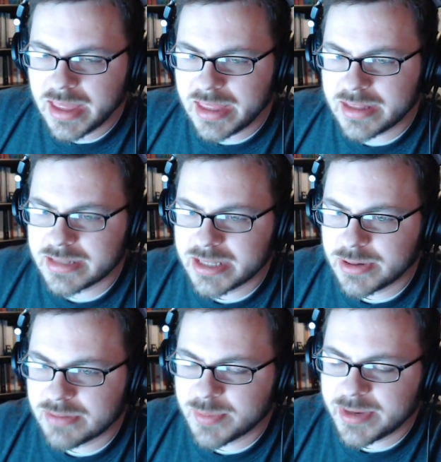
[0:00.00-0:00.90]

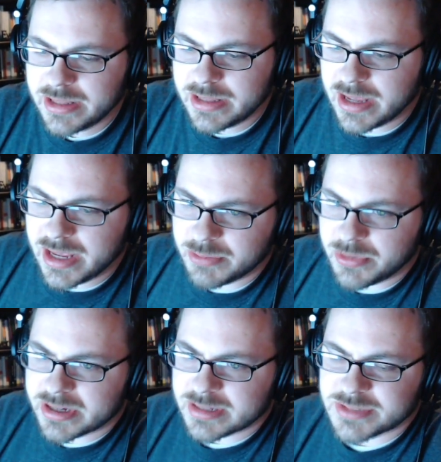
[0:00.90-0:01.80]
Hello everybody and
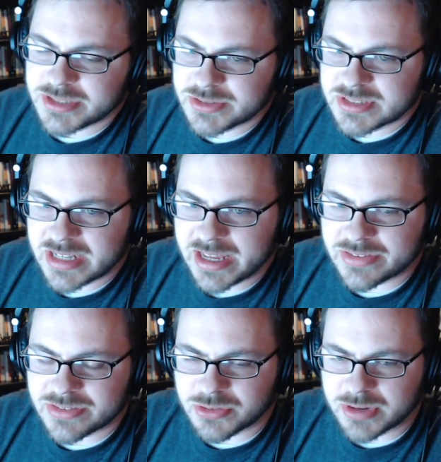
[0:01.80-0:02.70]
welcome to
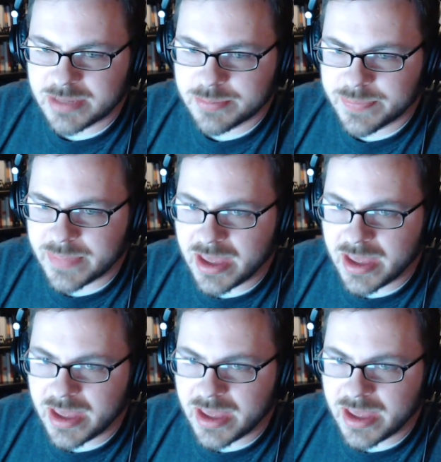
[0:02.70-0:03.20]
tonight's stream.